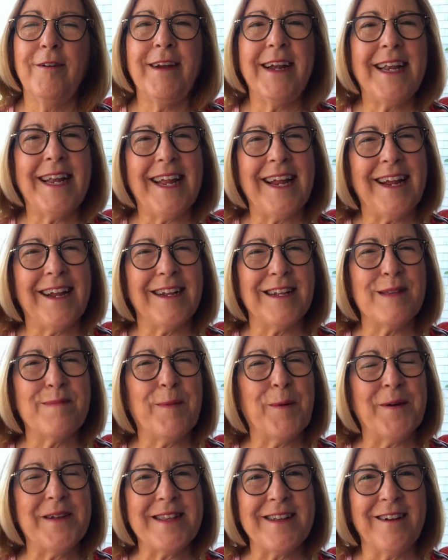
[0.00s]
Greetings,
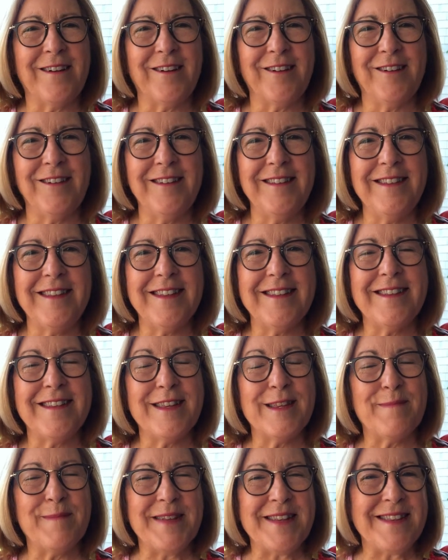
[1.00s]
boys and girls. This
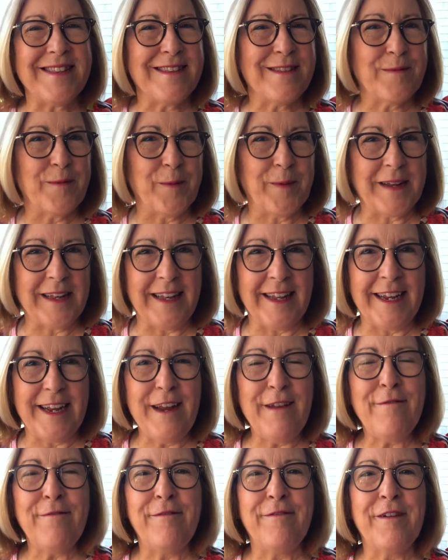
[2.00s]
is Mrs.
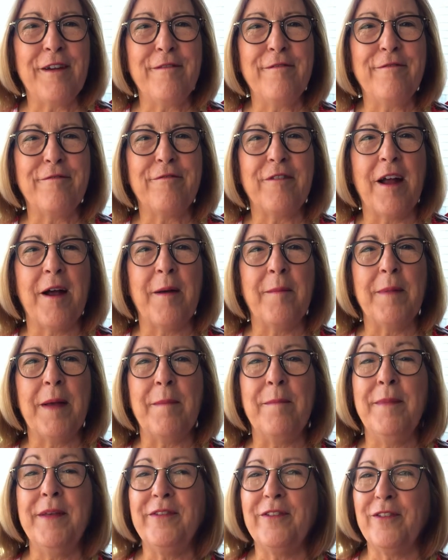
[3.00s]
Woodlief from
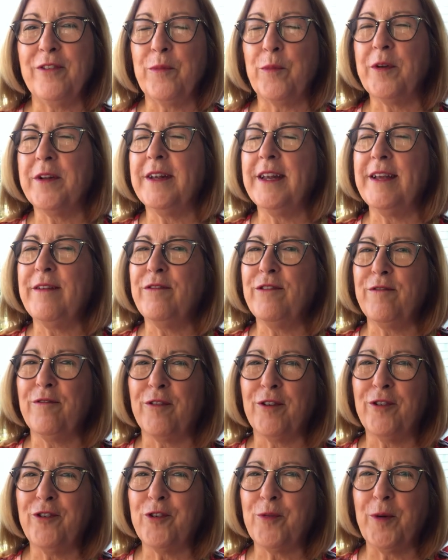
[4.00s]
Mrs. Woodlief's
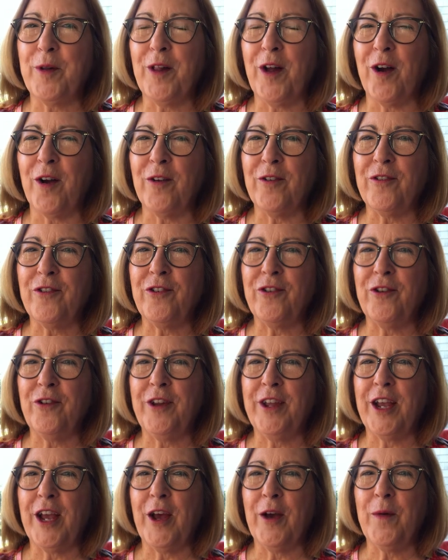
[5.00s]
Virtual Art
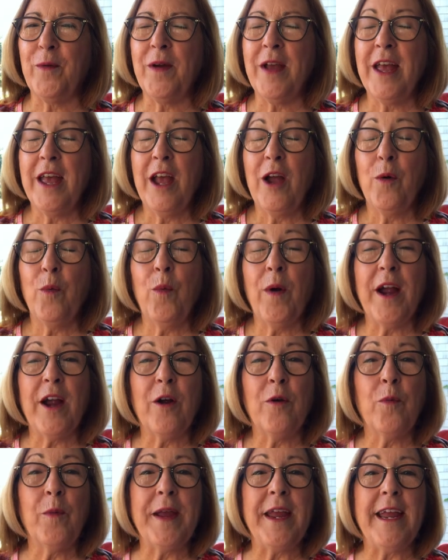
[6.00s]
Studio,
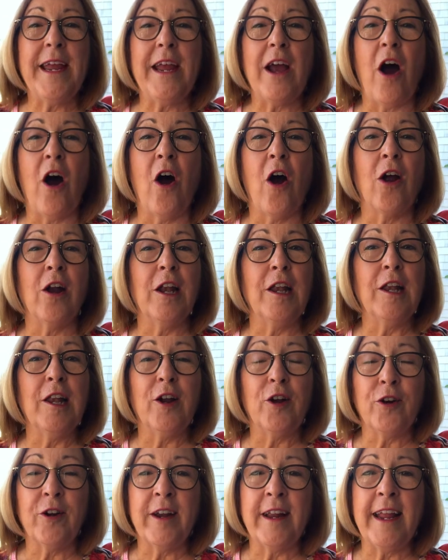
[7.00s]
where we are
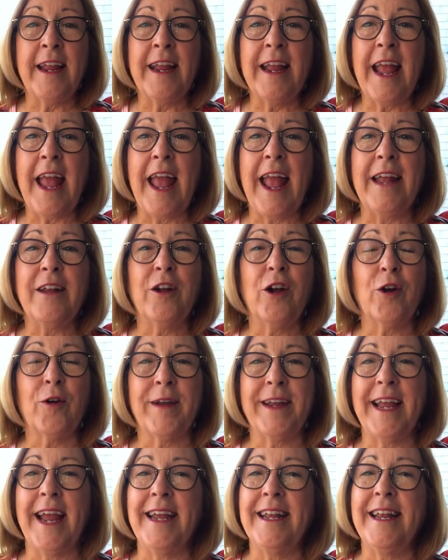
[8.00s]
learning and
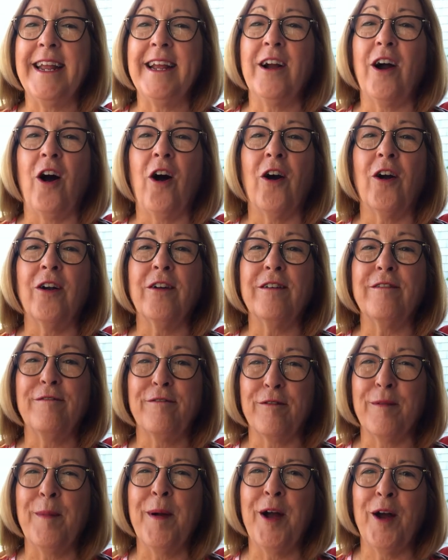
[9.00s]
creating art
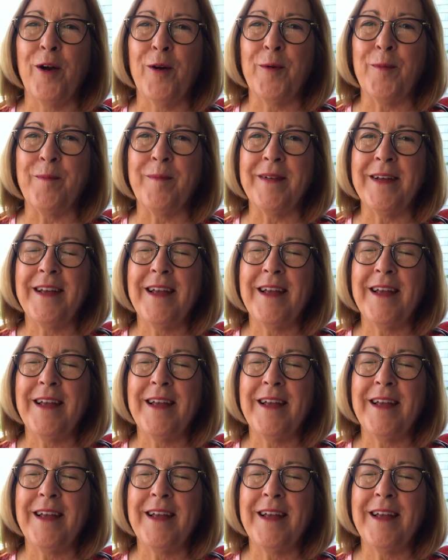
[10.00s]
from home.